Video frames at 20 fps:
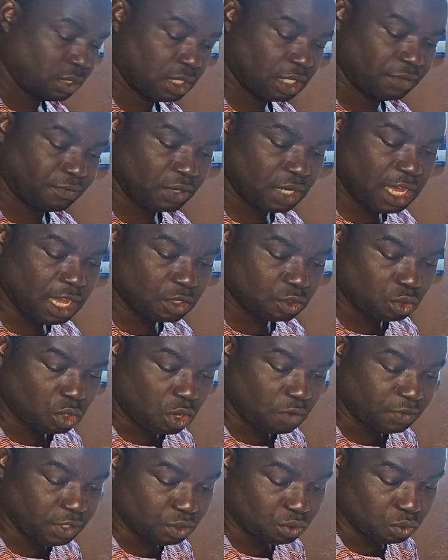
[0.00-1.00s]
If you now
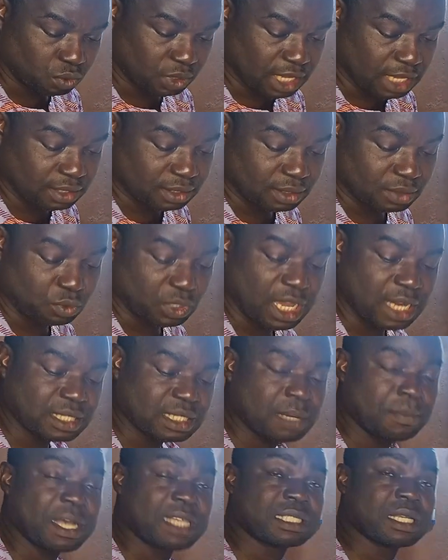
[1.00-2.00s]
solve it, you get the
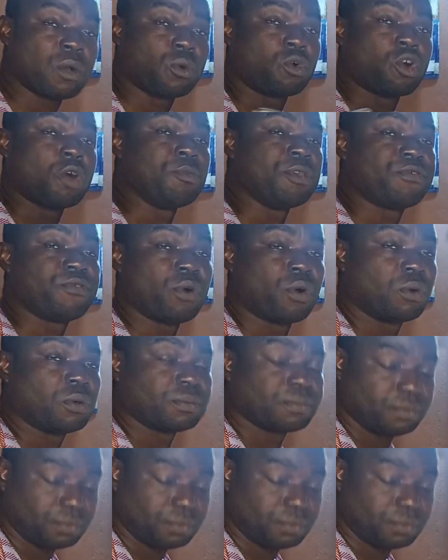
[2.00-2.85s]
same answer we got before.